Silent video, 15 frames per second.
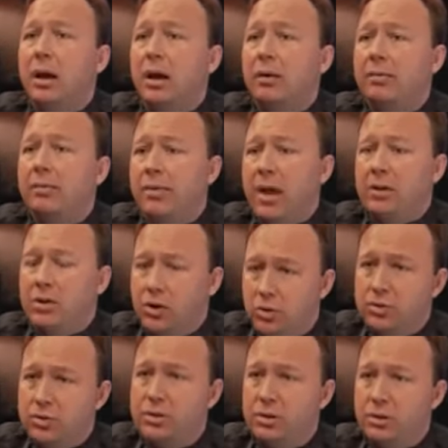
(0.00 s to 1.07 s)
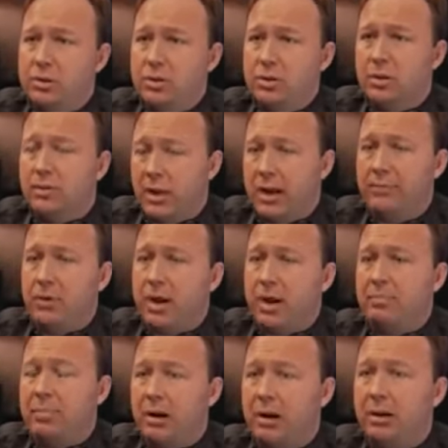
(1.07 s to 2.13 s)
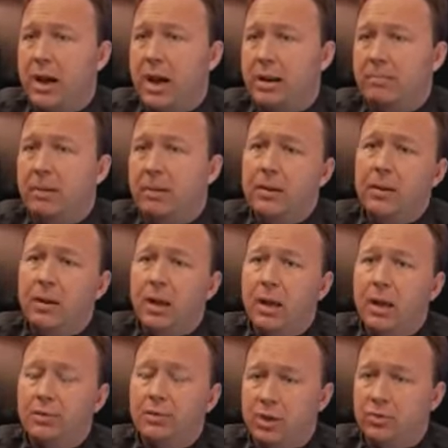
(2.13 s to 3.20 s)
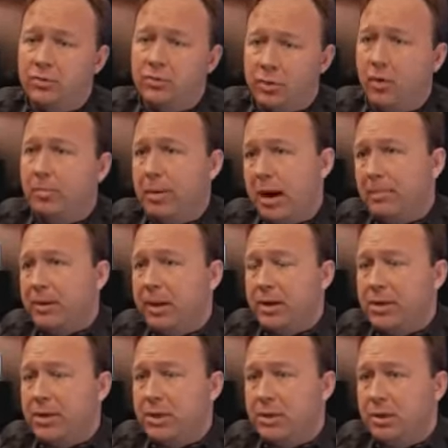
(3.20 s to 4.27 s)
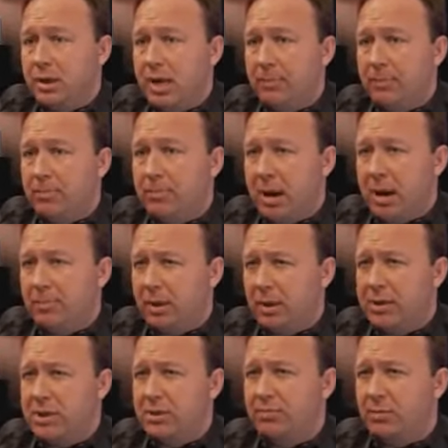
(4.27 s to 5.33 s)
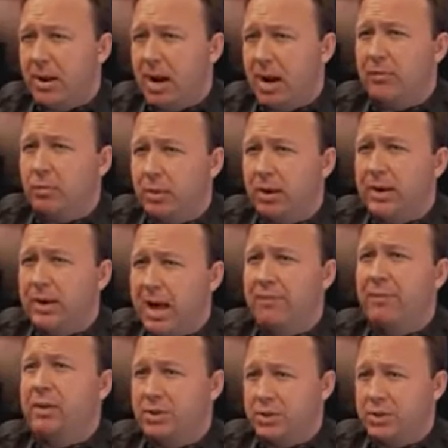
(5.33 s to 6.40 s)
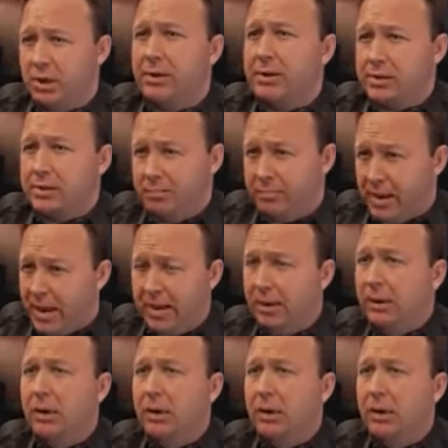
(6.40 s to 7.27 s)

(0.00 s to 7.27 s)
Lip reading: that uses the left-right paradigm to control the population, to keep the population from ever really having a serious debate.